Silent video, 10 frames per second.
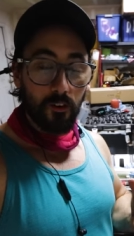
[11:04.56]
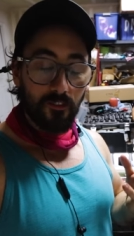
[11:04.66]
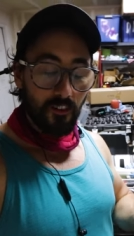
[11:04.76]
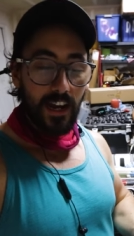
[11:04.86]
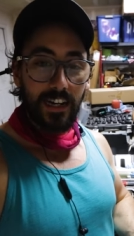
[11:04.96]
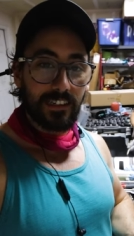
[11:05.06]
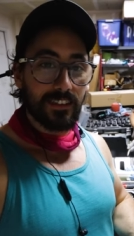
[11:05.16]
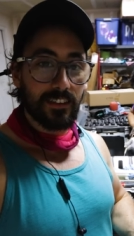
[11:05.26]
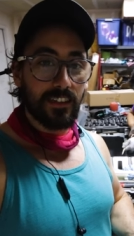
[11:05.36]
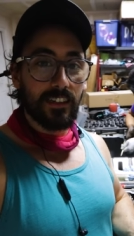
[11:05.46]
for a
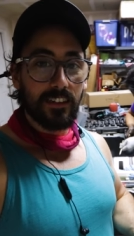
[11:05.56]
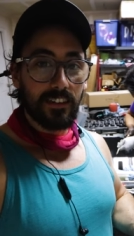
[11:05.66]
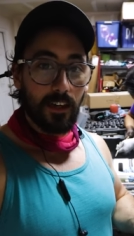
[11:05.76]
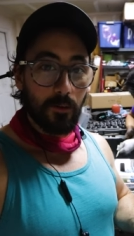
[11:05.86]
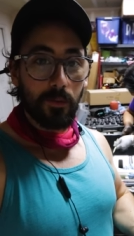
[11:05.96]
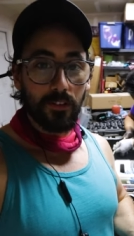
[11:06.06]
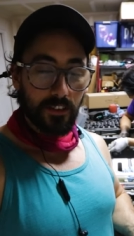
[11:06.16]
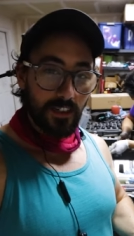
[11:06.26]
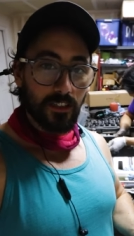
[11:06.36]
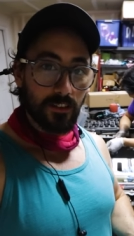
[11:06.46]
fact that we
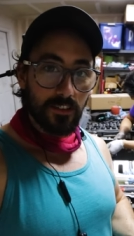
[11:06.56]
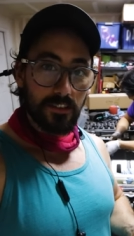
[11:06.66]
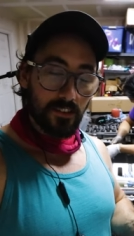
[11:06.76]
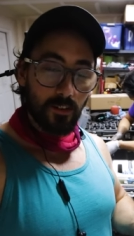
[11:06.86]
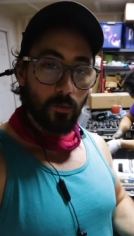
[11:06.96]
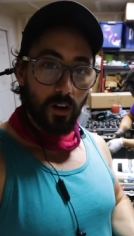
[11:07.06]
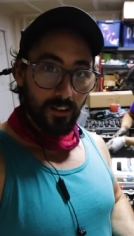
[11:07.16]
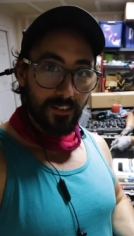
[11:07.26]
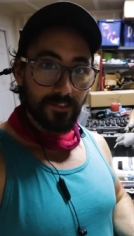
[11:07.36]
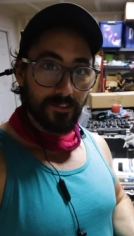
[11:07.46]
built an engine that's going to
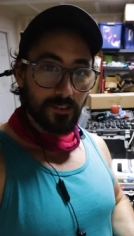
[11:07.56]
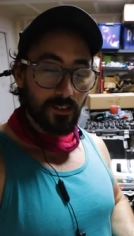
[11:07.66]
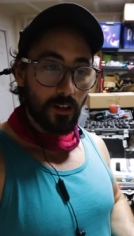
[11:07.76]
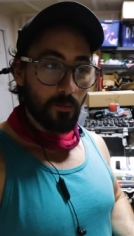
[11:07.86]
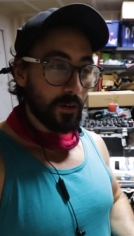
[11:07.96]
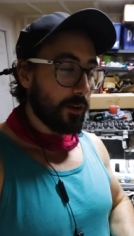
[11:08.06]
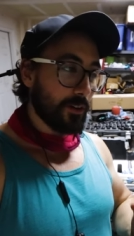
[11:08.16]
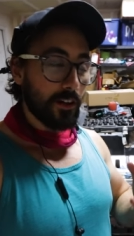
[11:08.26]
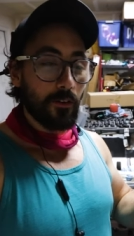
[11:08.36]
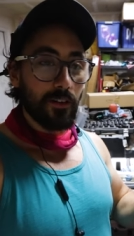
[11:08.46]
work. So we
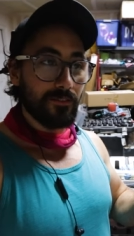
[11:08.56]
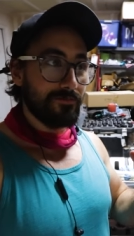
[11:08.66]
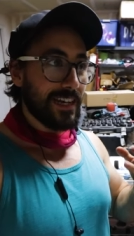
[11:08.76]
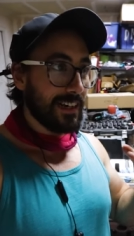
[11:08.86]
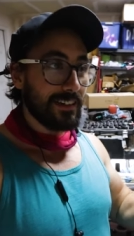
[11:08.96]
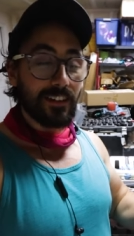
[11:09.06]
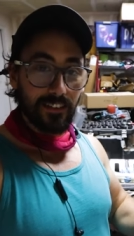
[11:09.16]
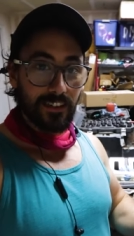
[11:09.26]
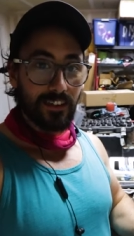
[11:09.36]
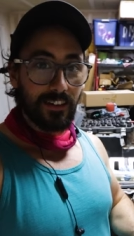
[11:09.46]
already know it
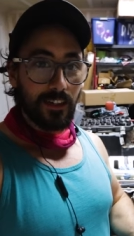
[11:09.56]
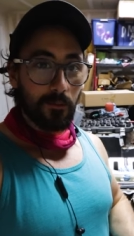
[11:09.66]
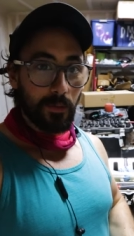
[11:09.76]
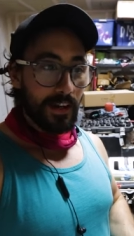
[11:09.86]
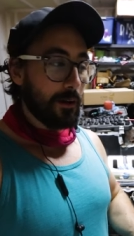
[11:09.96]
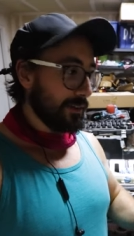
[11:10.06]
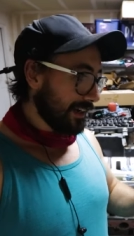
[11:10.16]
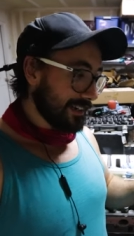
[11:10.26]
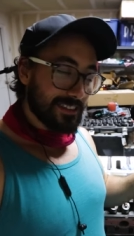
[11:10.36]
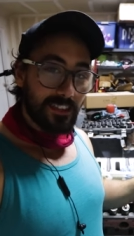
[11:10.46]
technically, but now we
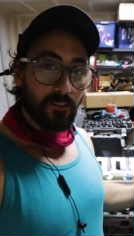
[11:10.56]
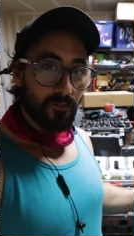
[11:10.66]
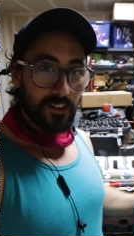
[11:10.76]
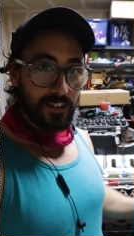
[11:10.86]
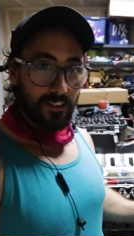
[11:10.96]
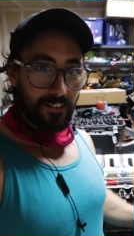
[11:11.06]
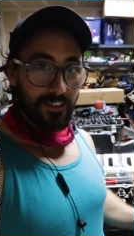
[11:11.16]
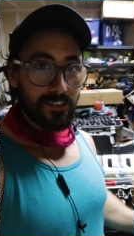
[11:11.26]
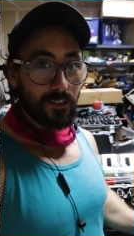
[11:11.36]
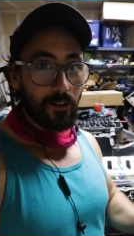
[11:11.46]
got to see it
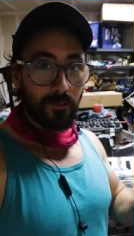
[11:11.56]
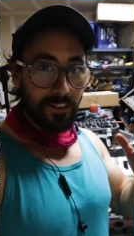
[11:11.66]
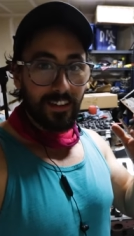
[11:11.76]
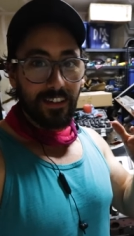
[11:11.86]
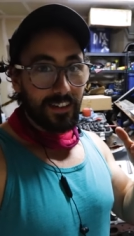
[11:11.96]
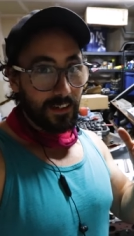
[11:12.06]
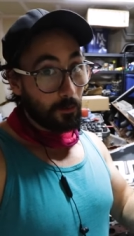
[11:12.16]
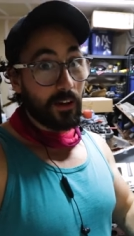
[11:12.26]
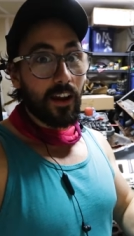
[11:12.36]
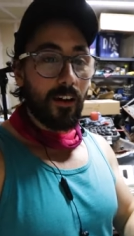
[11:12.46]
physically. So
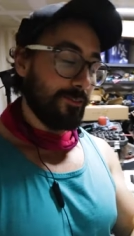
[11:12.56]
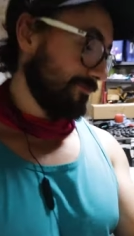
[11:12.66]
here we go.